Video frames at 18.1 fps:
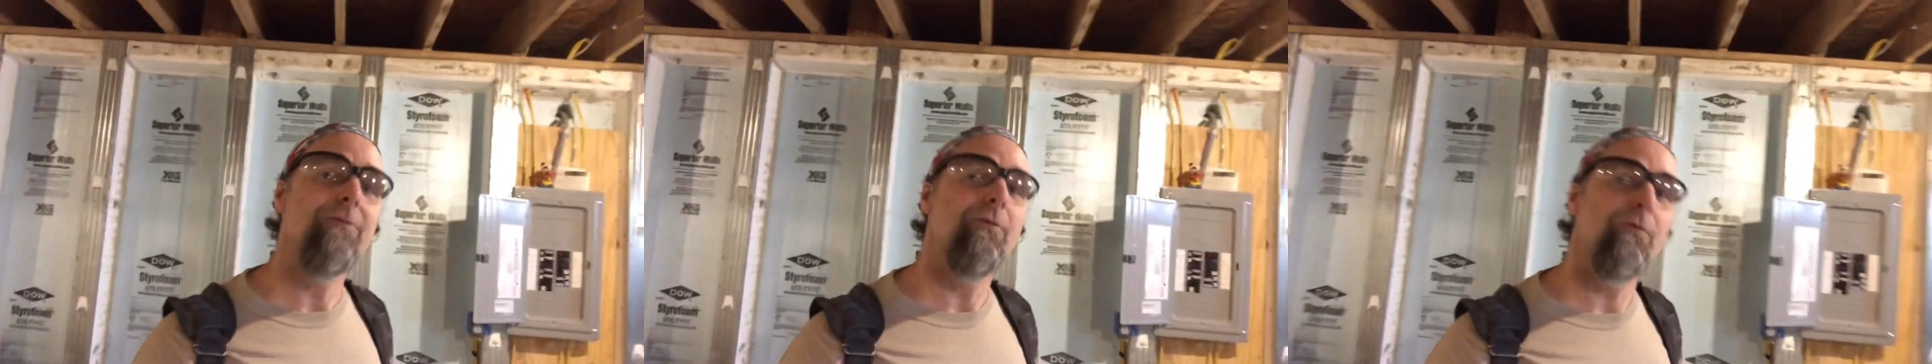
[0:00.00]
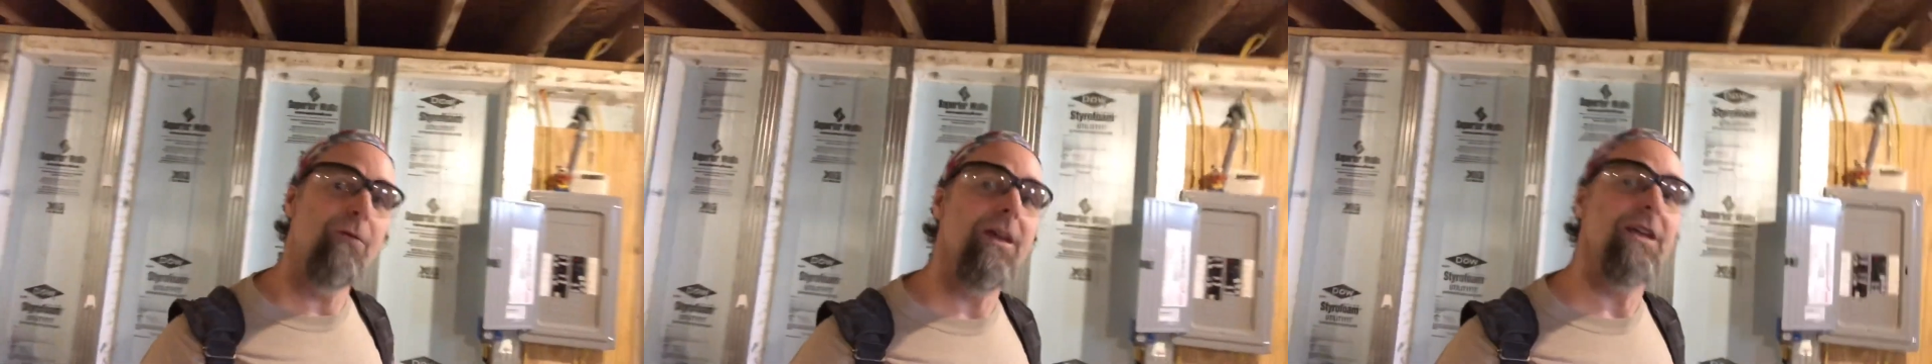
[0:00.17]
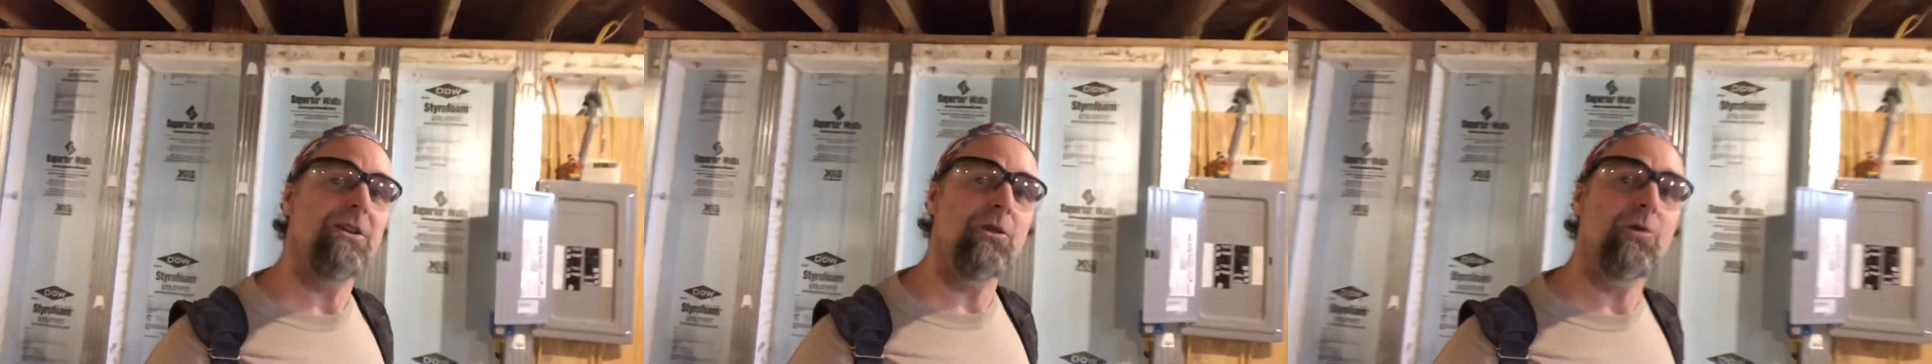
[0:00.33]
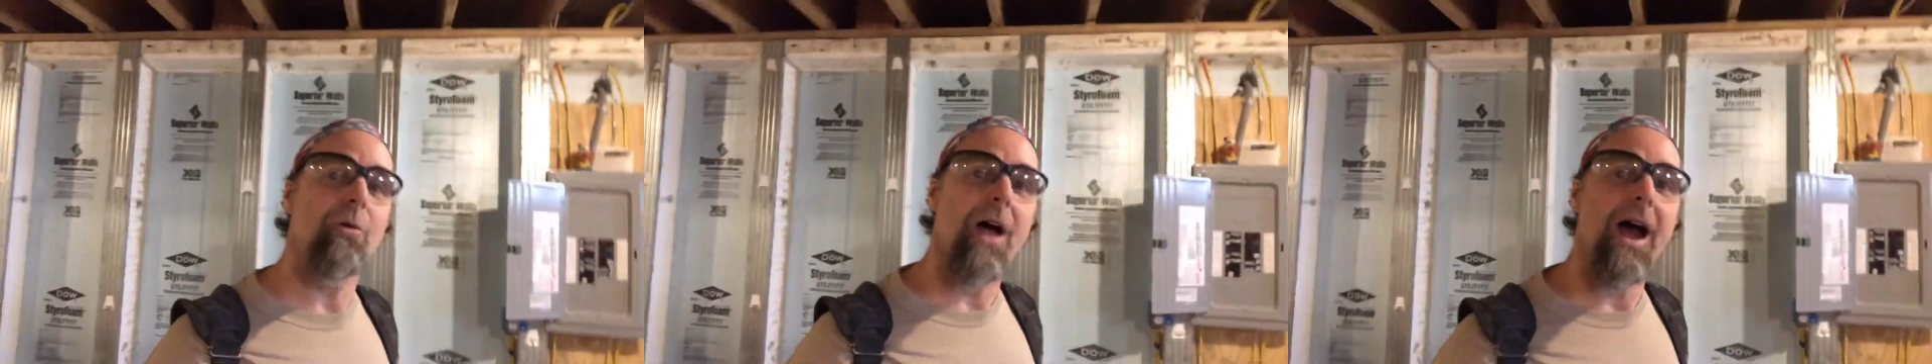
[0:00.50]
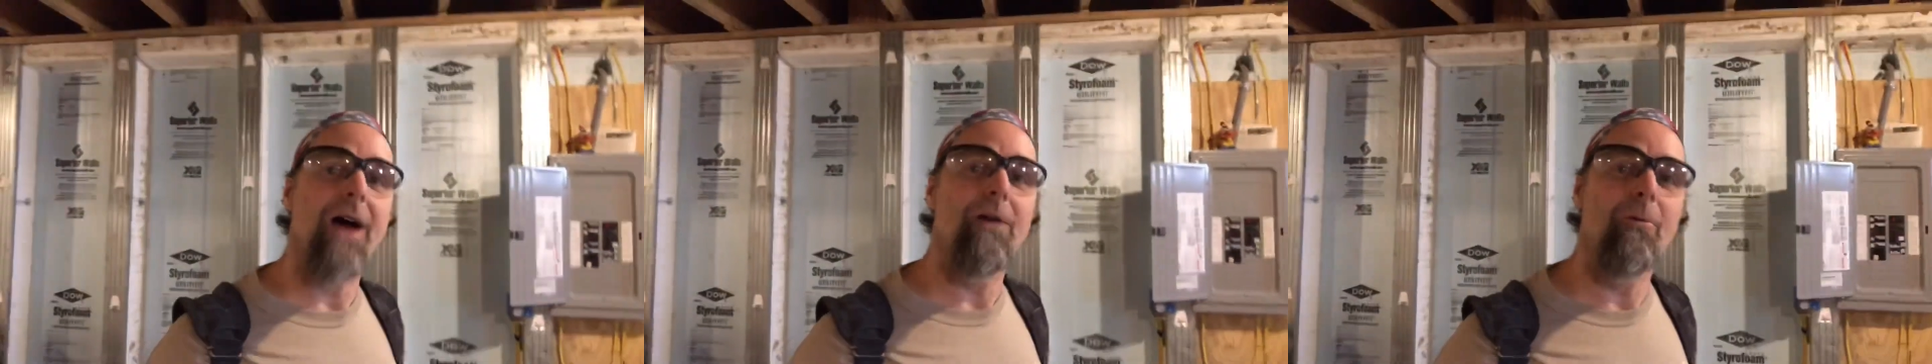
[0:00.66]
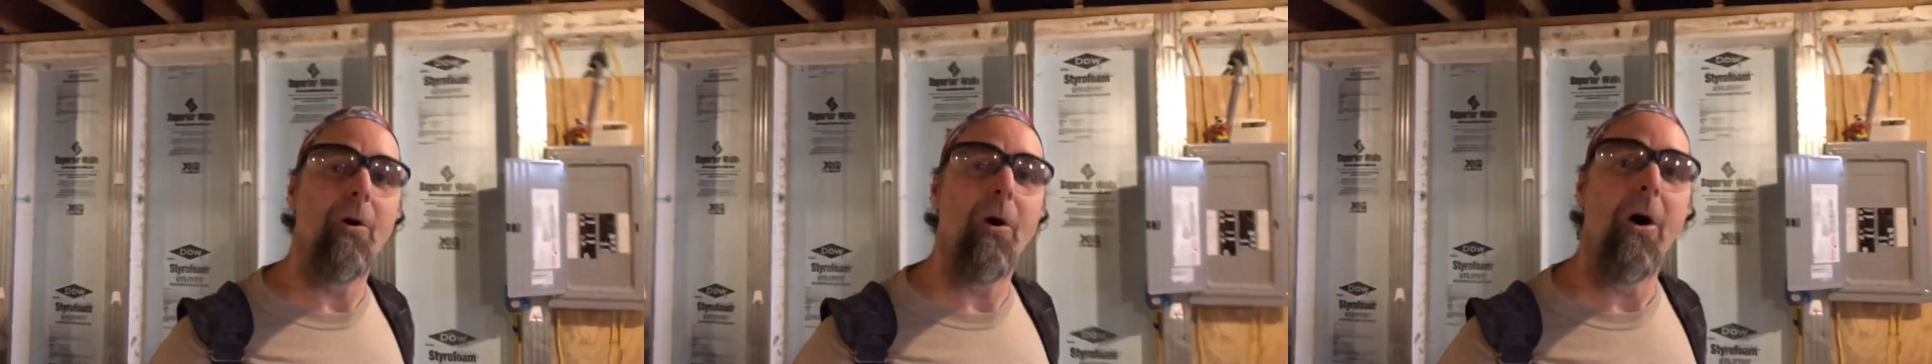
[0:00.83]
fit
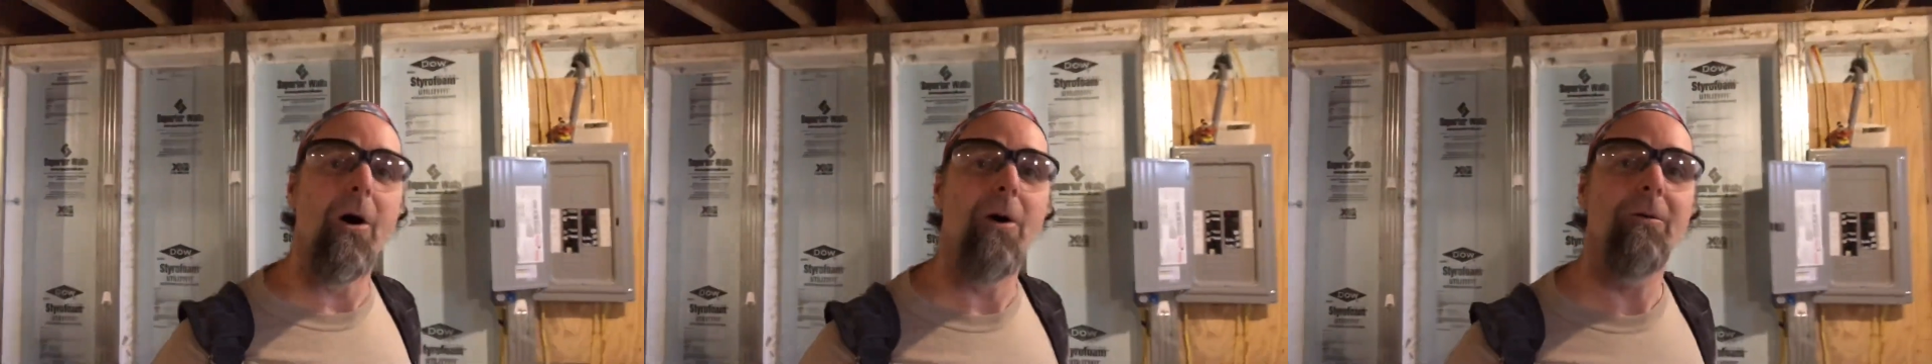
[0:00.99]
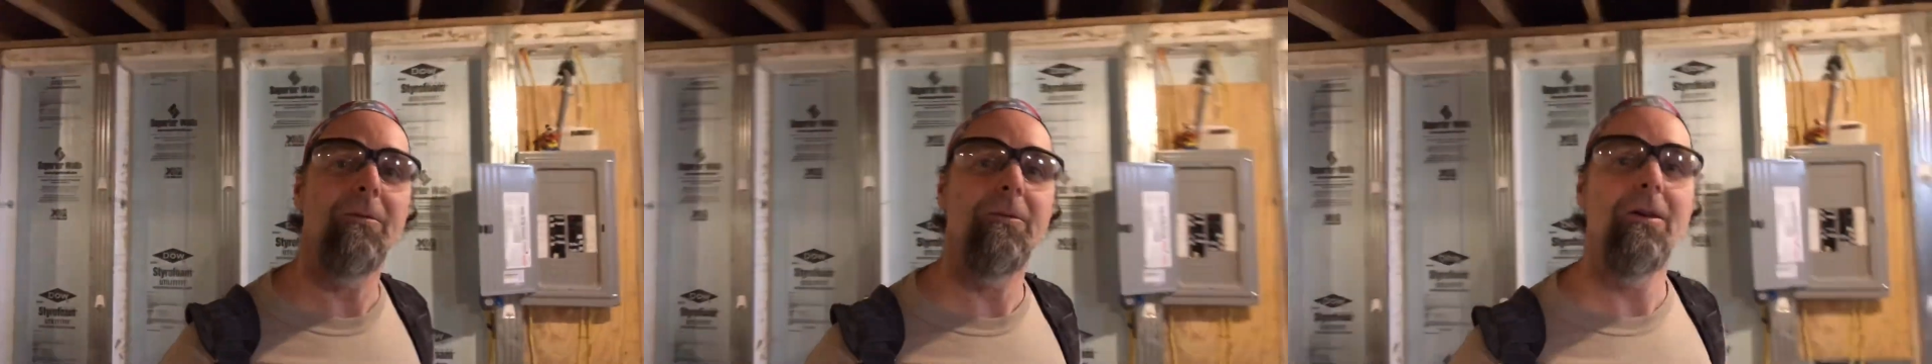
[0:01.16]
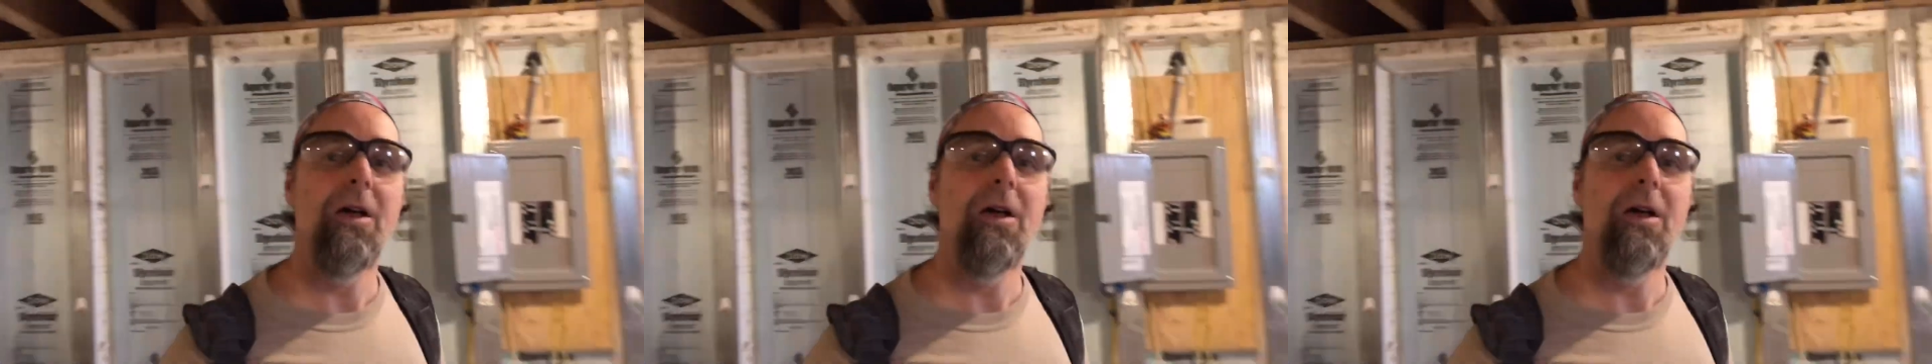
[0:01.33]
drywall.